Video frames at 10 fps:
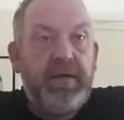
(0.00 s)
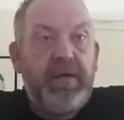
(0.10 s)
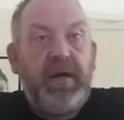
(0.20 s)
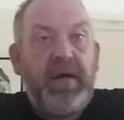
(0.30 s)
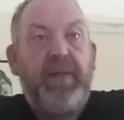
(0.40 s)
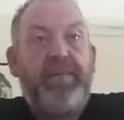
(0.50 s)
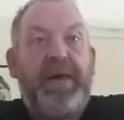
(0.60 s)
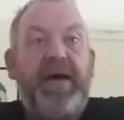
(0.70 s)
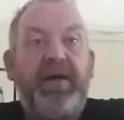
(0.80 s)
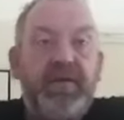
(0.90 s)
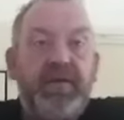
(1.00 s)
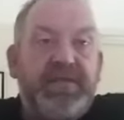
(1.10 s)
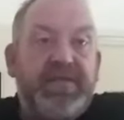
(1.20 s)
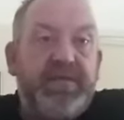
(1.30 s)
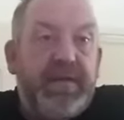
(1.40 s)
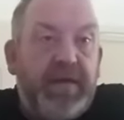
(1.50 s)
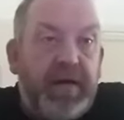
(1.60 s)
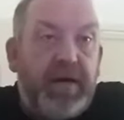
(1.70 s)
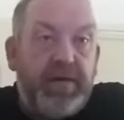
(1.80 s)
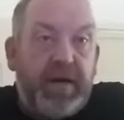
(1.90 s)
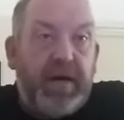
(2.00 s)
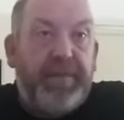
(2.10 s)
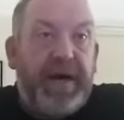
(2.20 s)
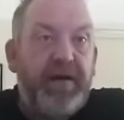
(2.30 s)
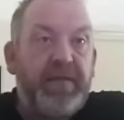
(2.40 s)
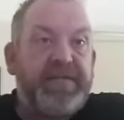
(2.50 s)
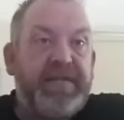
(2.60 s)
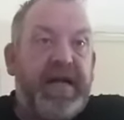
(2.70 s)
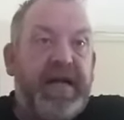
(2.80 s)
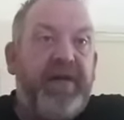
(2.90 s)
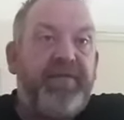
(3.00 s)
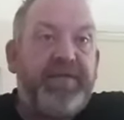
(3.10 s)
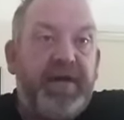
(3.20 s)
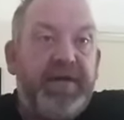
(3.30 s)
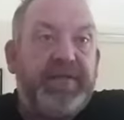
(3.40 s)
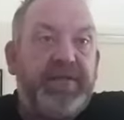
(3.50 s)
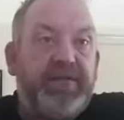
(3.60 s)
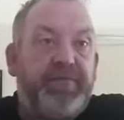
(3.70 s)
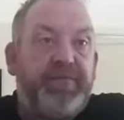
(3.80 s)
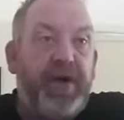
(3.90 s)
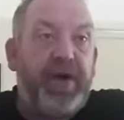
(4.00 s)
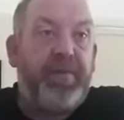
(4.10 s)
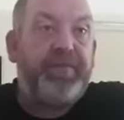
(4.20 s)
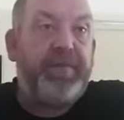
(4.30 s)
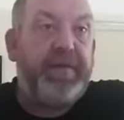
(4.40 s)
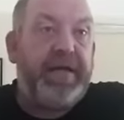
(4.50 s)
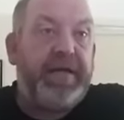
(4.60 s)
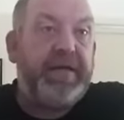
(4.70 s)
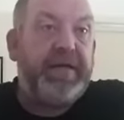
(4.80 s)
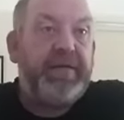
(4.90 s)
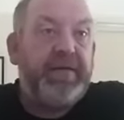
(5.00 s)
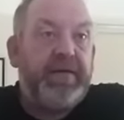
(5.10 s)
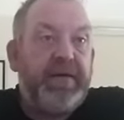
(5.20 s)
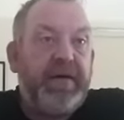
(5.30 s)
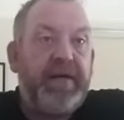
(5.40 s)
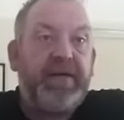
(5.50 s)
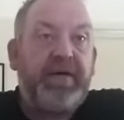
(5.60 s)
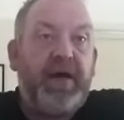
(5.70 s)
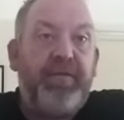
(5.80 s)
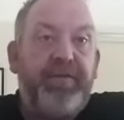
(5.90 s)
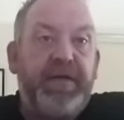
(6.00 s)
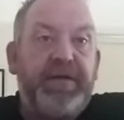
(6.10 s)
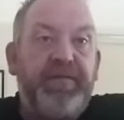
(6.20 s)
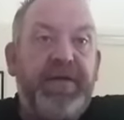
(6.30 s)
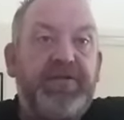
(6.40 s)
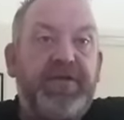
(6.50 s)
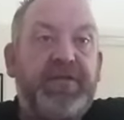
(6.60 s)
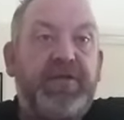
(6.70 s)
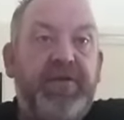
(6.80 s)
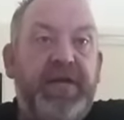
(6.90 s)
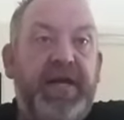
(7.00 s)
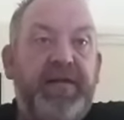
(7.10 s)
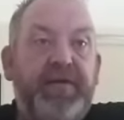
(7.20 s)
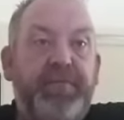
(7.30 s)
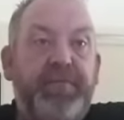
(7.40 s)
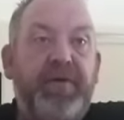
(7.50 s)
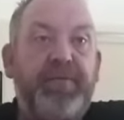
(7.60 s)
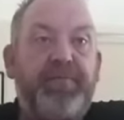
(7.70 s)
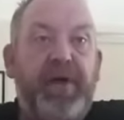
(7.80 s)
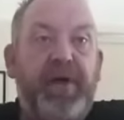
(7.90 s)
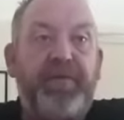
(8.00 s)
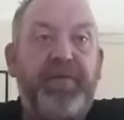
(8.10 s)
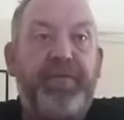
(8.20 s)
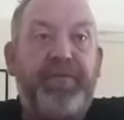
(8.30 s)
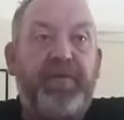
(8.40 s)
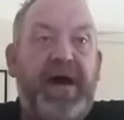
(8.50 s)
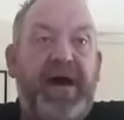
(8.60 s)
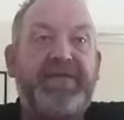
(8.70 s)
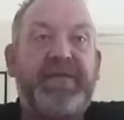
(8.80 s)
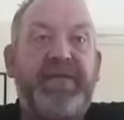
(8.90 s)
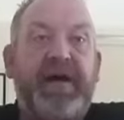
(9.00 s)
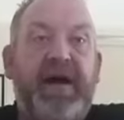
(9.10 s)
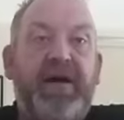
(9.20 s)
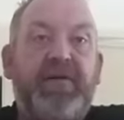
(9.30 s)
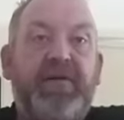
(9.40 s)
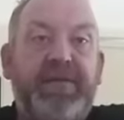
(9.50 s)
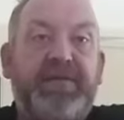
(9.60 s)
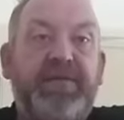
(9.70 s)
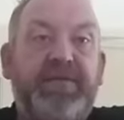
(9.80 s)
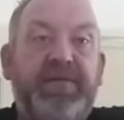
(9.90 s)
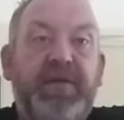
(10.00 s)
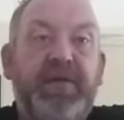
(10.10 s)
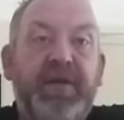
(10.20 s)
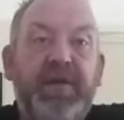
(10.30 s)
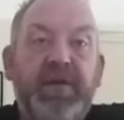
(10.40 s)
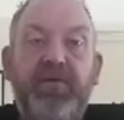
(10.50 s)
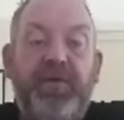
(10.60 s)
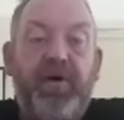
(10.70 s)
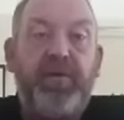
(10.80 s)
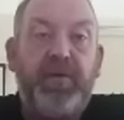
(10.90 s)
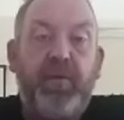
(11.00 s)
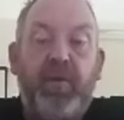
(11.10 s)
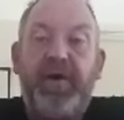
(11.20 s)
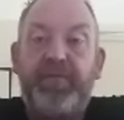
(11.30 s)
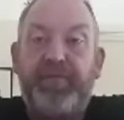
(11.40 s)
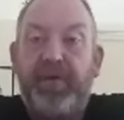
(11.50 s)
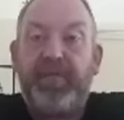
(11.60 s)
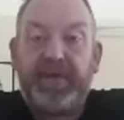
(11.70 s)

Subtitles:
A ban on state advertising to prop up the media, and the conflict of interest created, putting profit before asking the hard questions to inform the wider public.